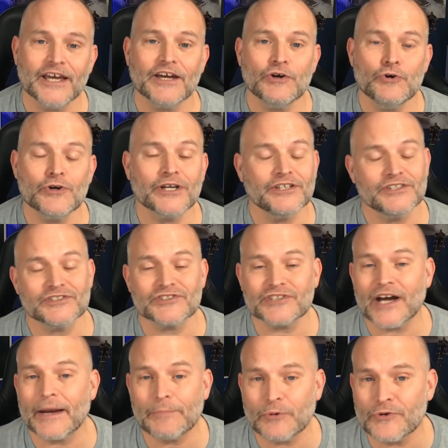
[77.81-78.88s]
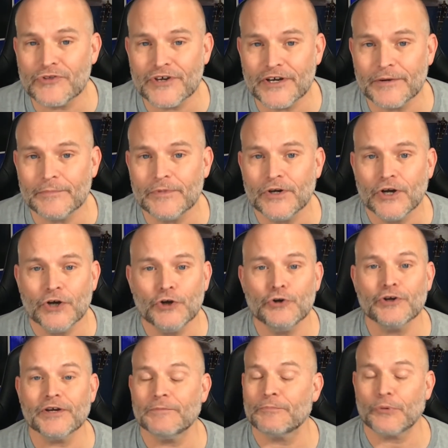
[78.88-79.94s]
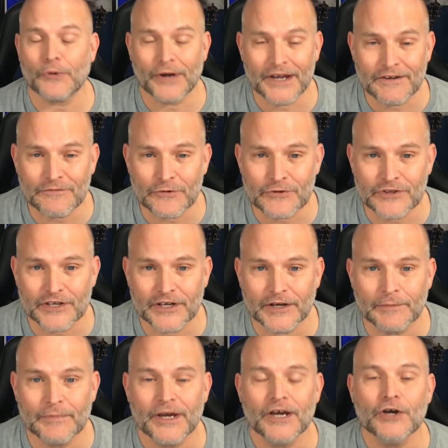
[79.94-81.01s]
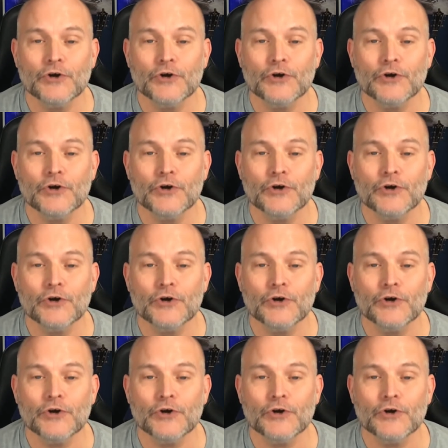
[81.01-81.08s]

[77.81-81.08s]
who can disciple them, who can pray for them,